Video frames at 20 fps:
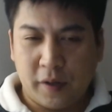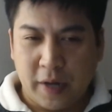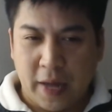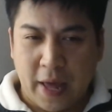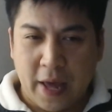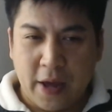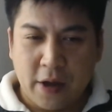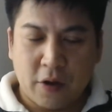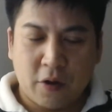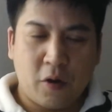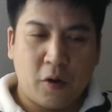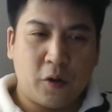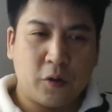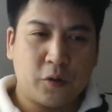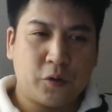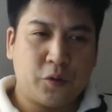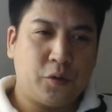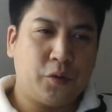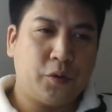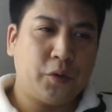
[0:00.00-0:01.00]
alcohol
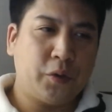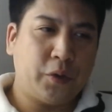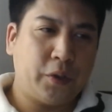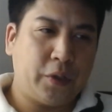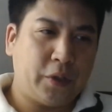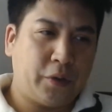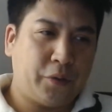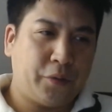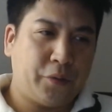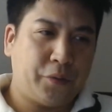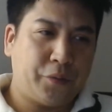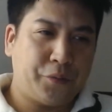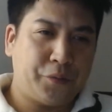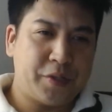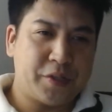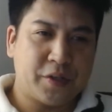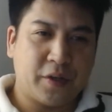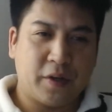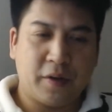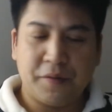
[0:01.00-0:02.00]
to,
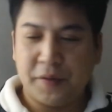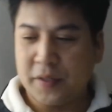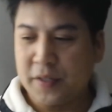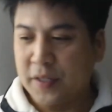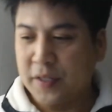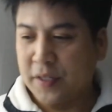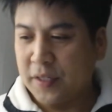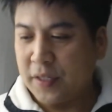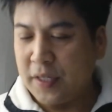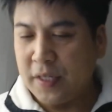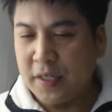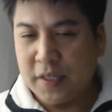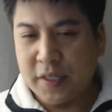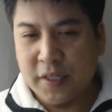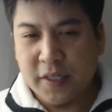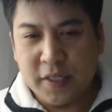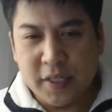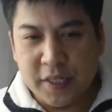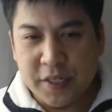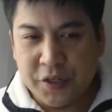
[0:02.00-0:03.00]
resolve this
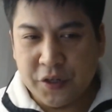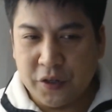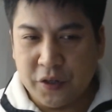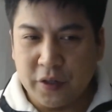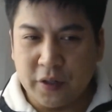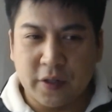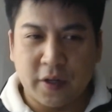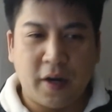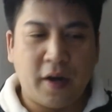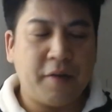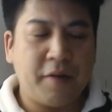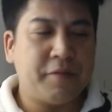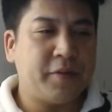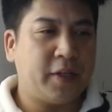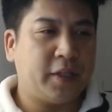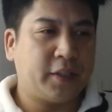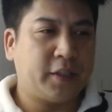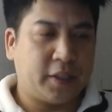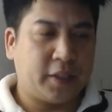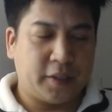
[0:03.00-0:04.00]
internal
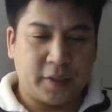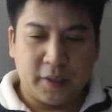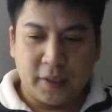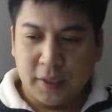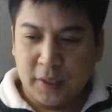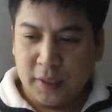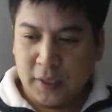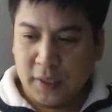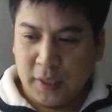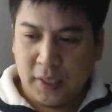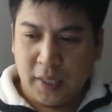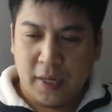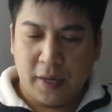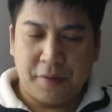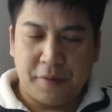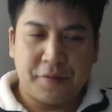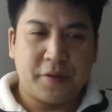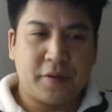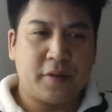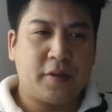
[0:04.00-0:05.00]
conflict. And
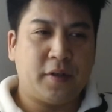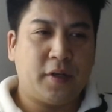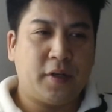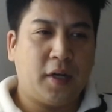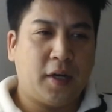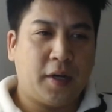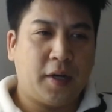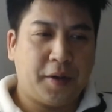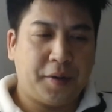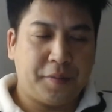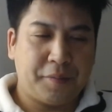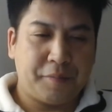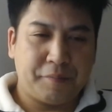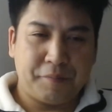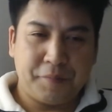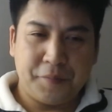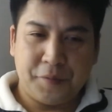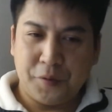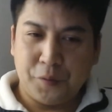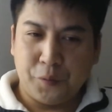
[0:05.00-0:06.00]
after
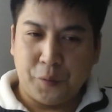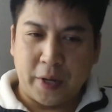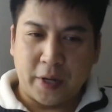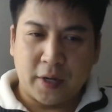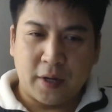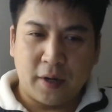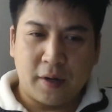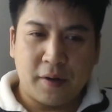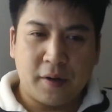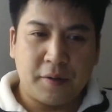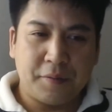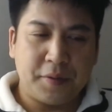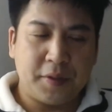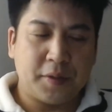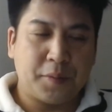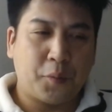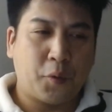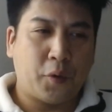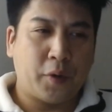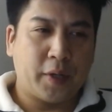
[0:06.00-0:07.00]
you wake up in
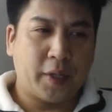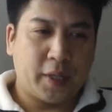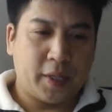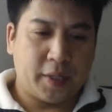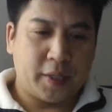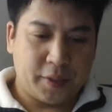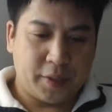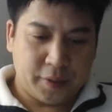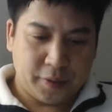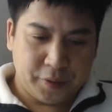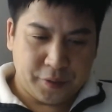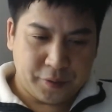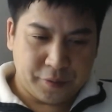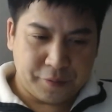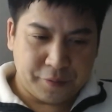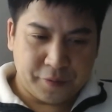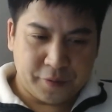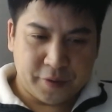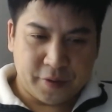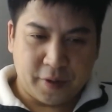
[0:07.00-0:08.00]
the morning and you
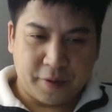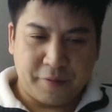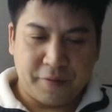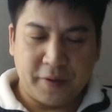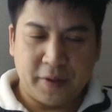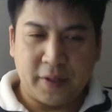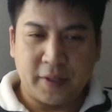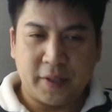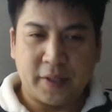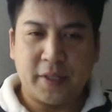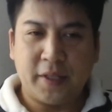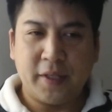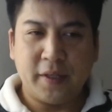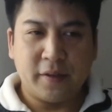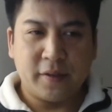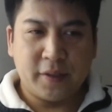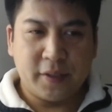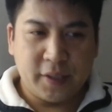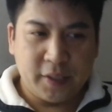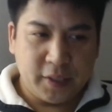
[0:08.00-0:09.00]
start feeling
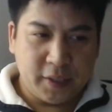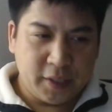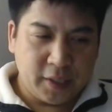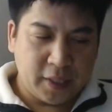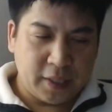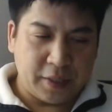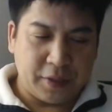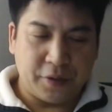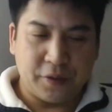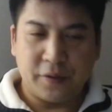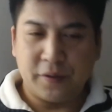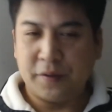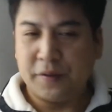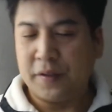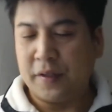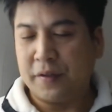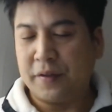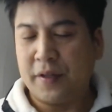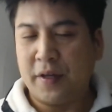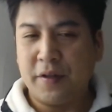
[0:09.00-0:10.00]
guilty, and you
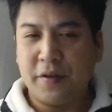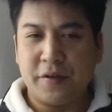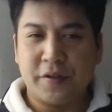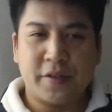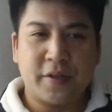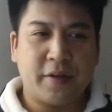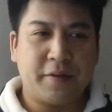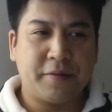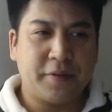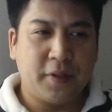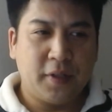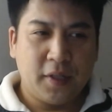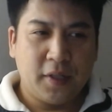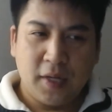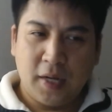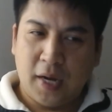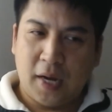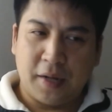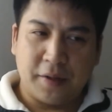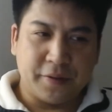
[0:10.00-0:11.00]
tell yourself,
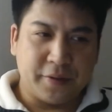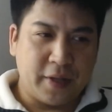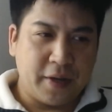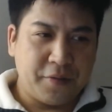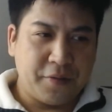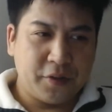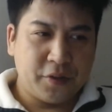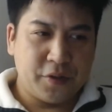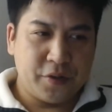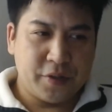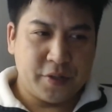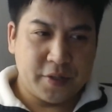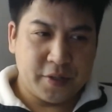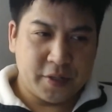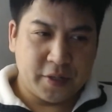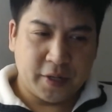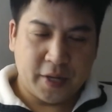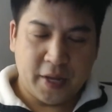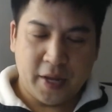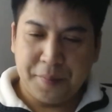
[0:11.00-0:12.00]
I'll never do
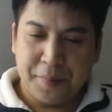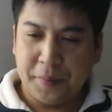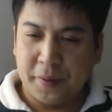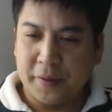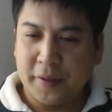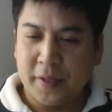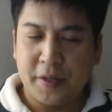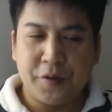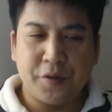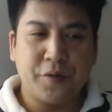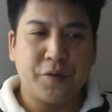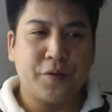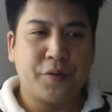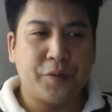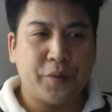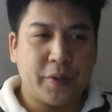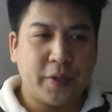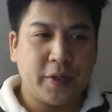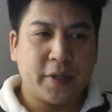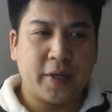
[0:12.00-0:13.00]
this again, but then you
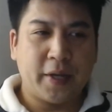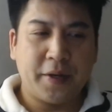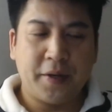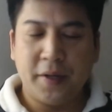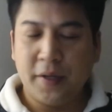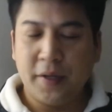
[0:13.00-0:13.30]
do it again.